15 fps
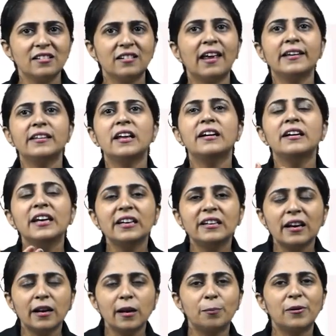like the
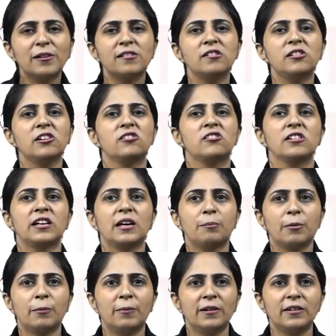data representation
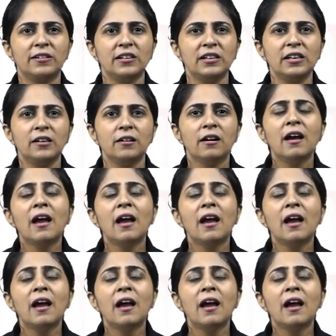capability